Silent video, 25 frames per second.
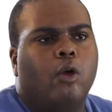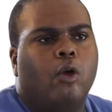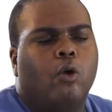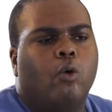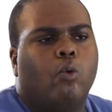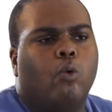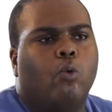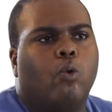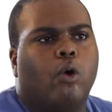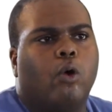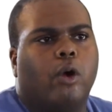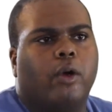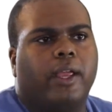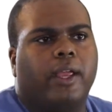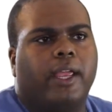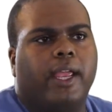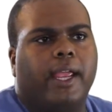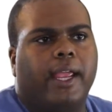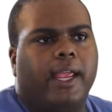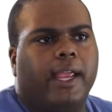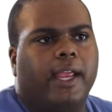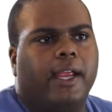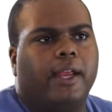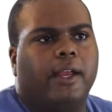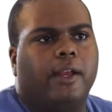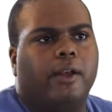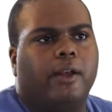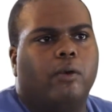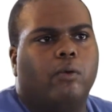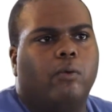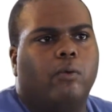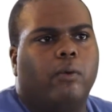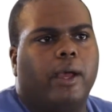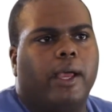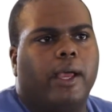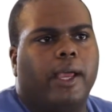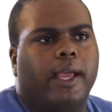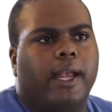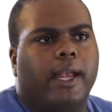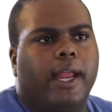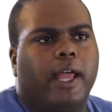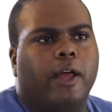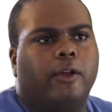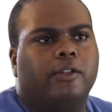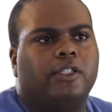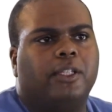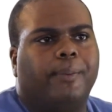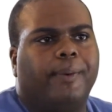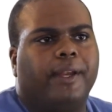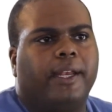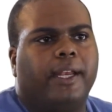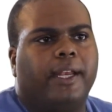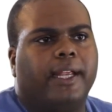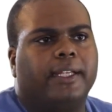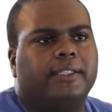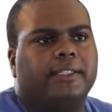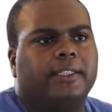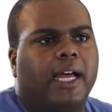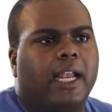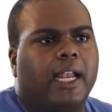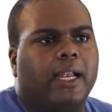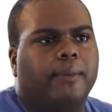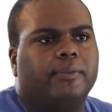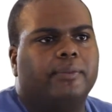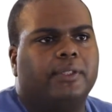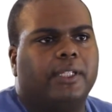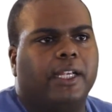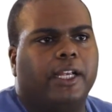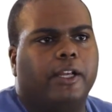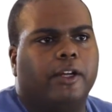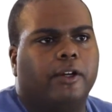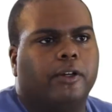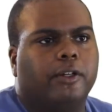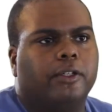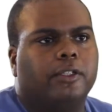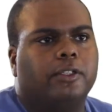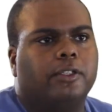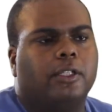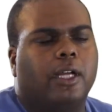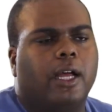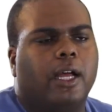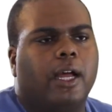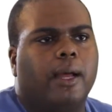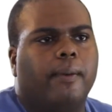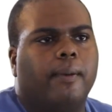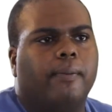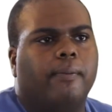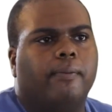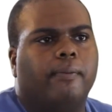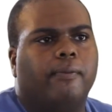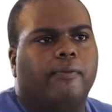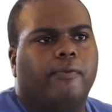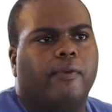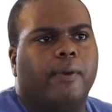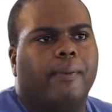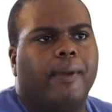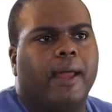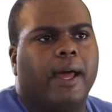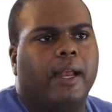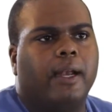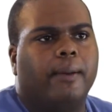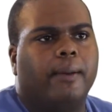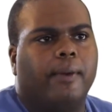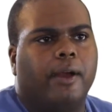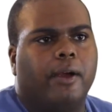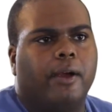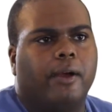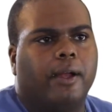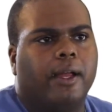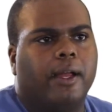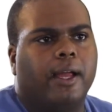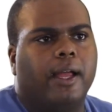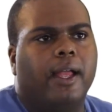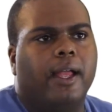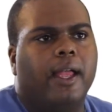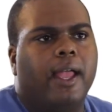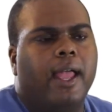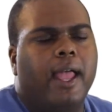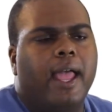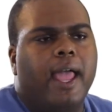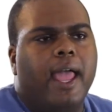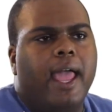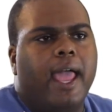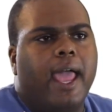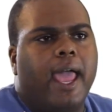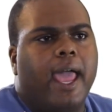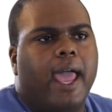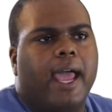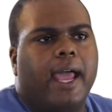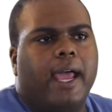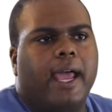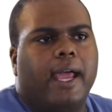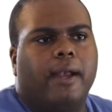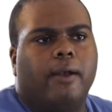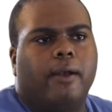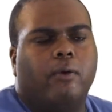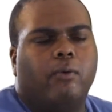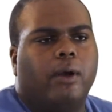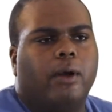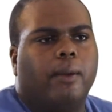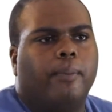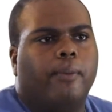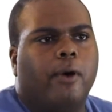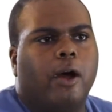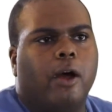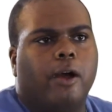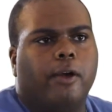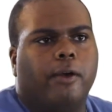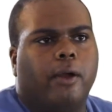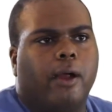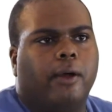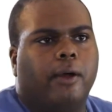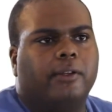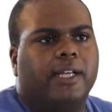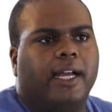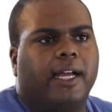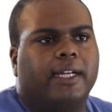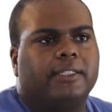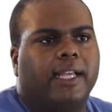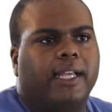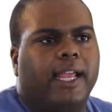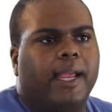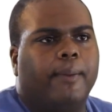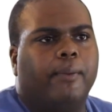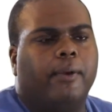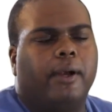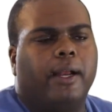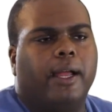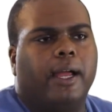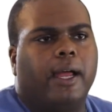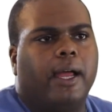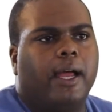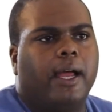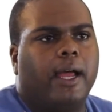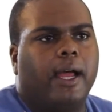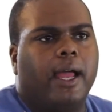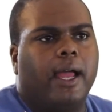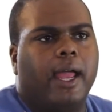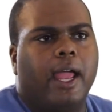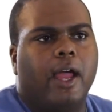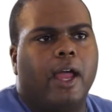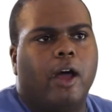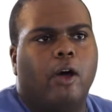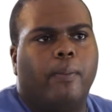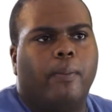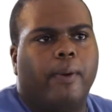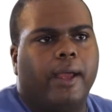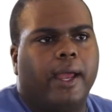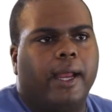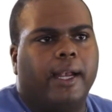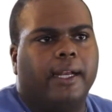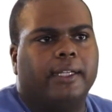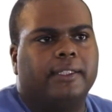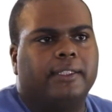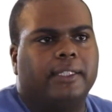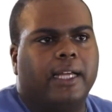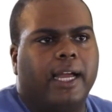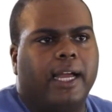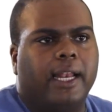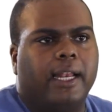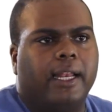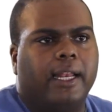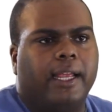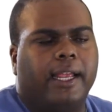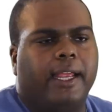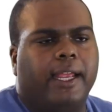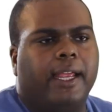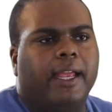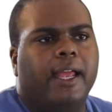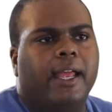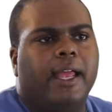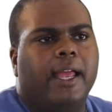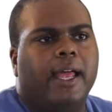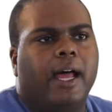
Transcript: working with LGBT asylum seekers from Latin America. And with a partner, I was actually able to help an asylee